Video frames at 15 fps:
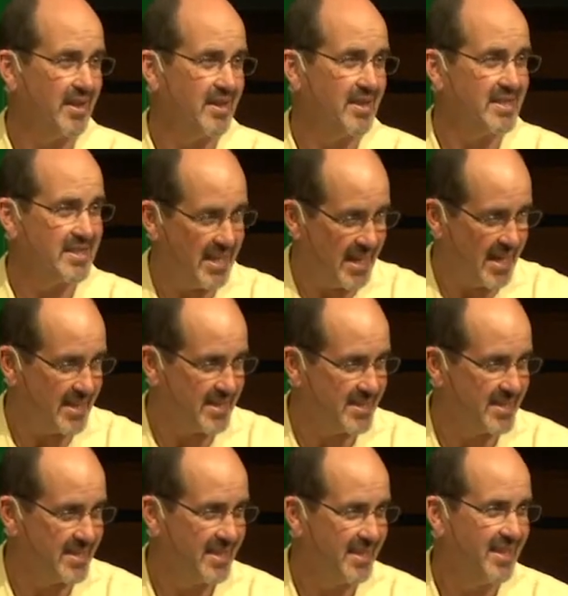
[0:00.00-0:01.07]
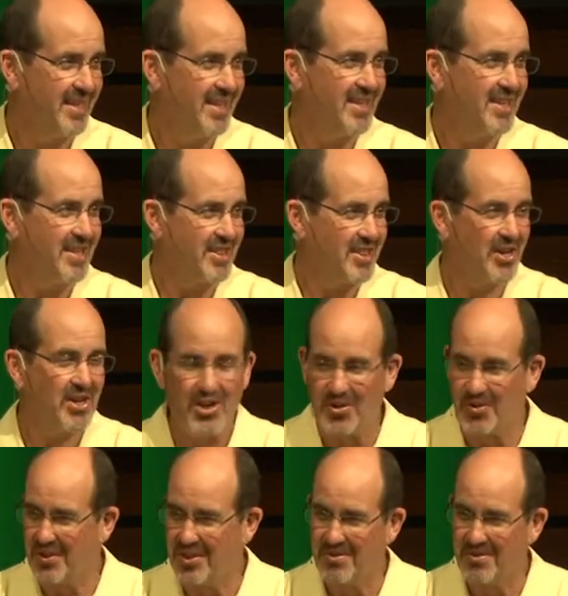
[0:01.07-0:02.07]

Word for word: the test that they're going